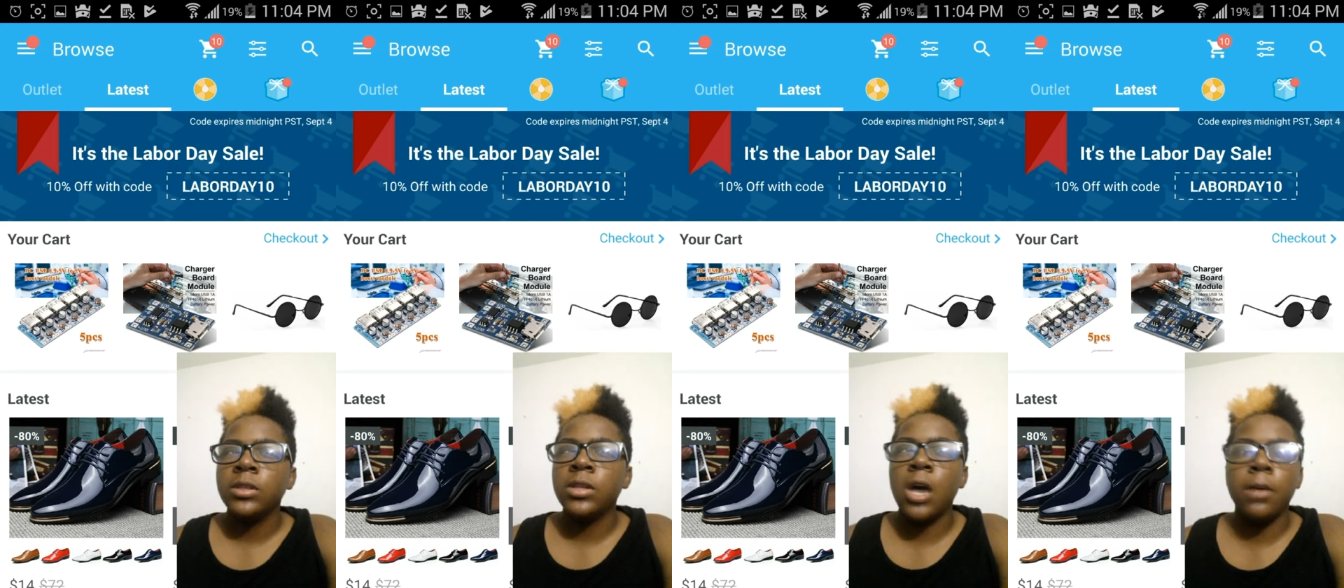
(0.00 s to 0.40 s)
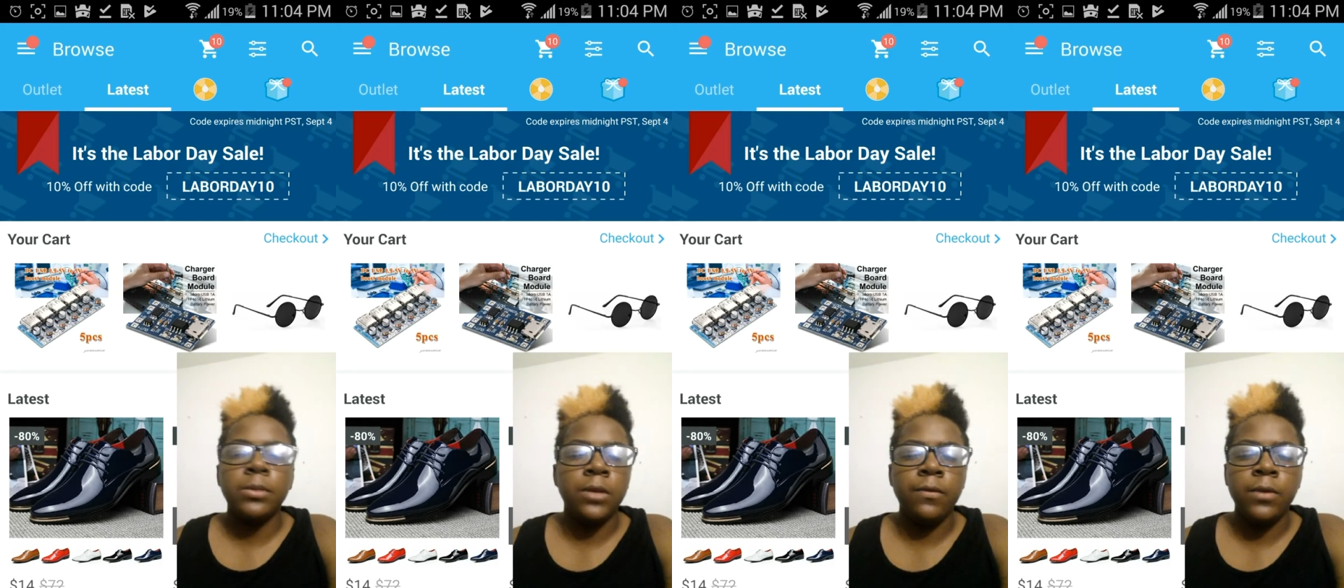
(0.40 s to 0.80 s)
top
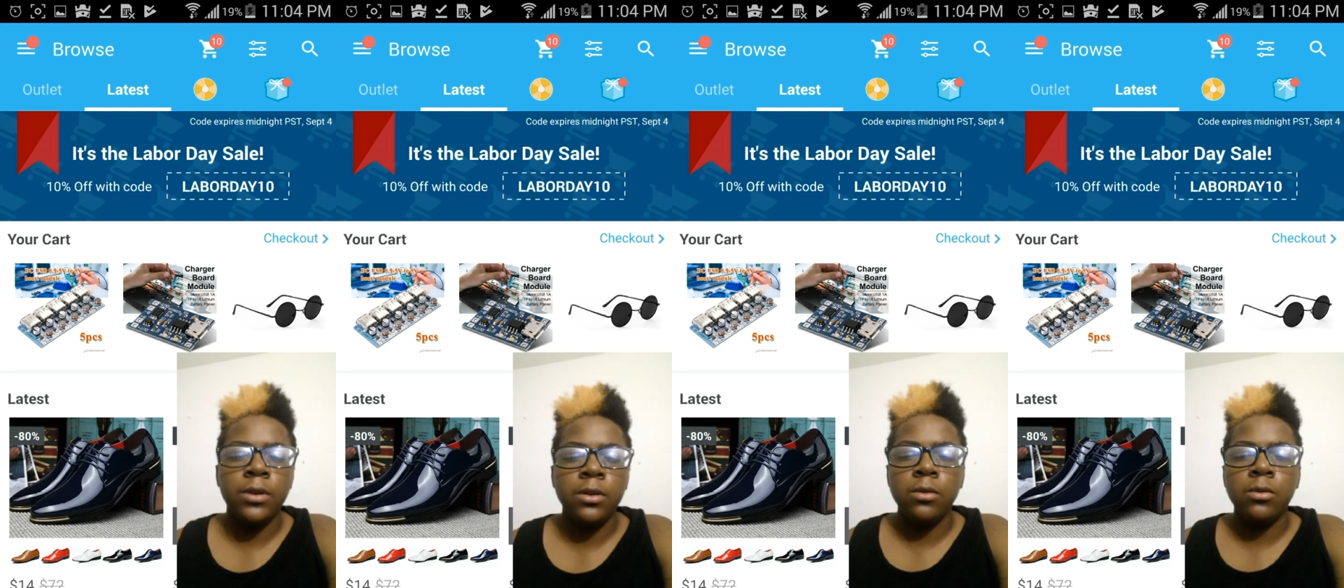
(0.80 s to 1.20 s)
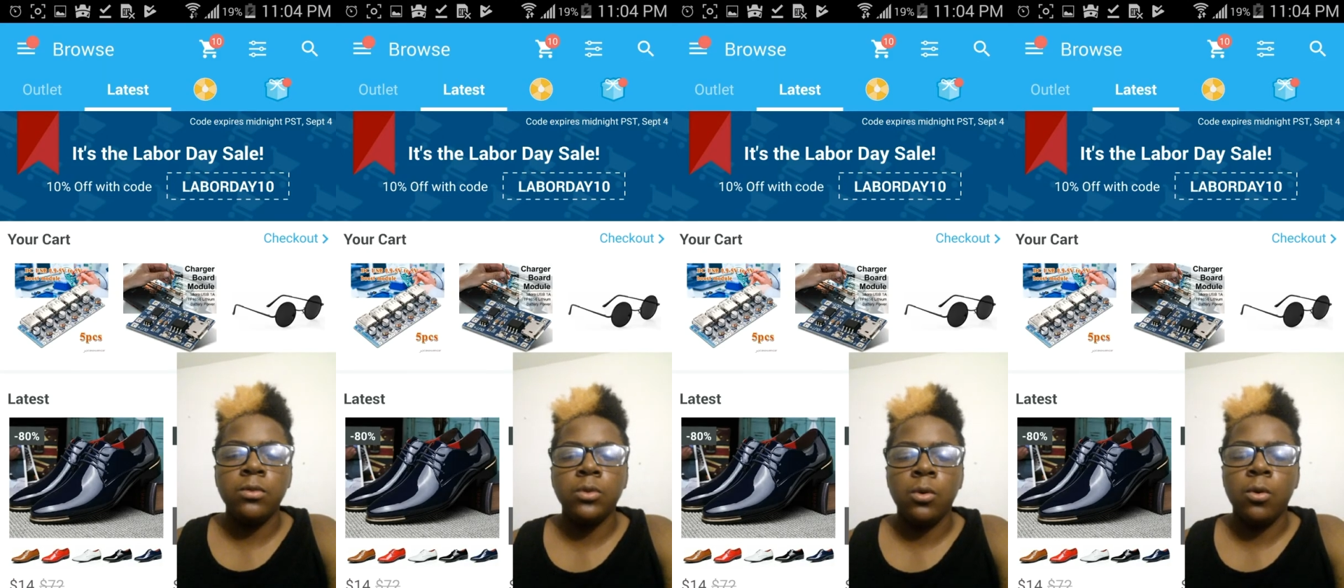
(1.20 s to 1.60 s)
10
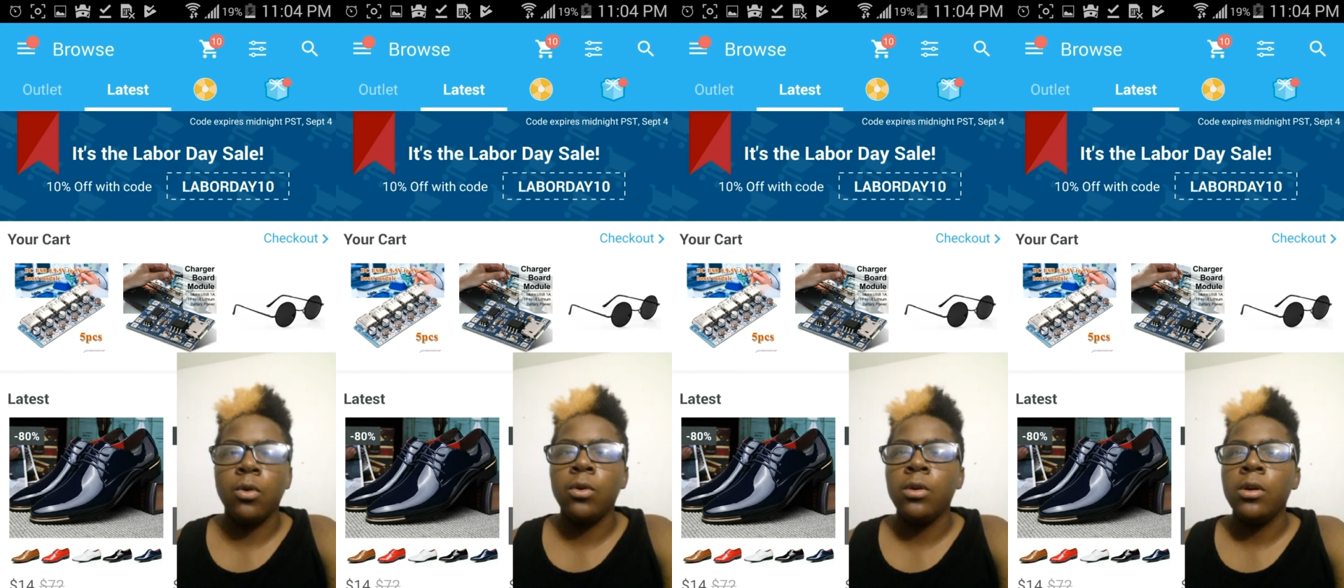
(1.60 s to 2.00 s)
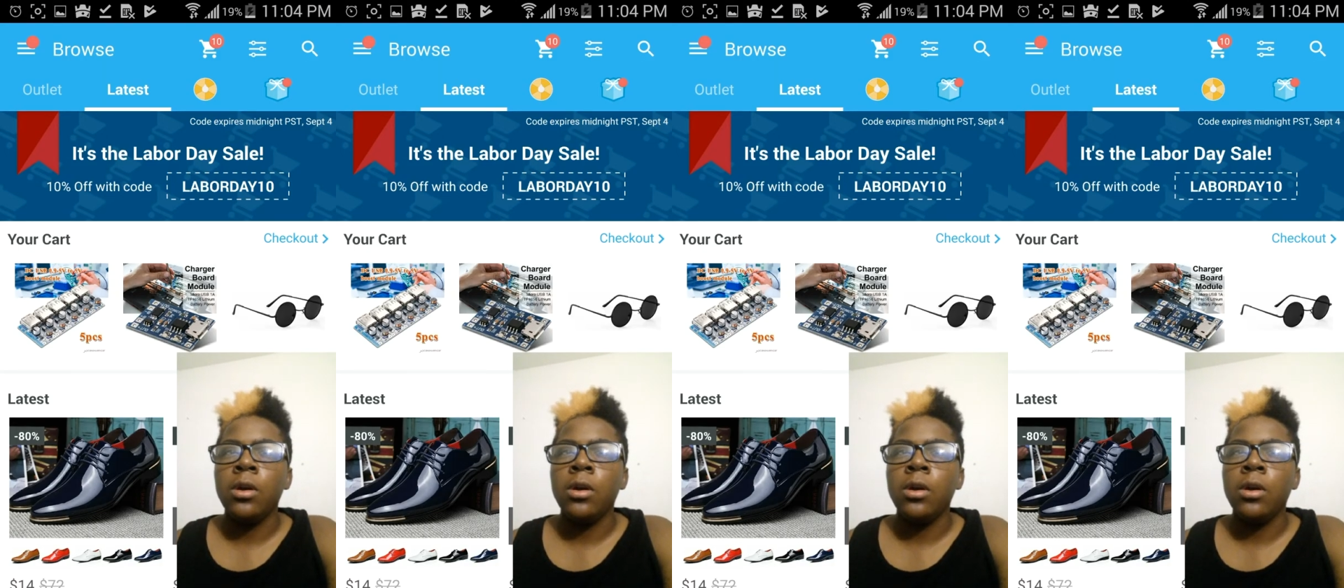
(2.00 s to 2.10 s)
videos or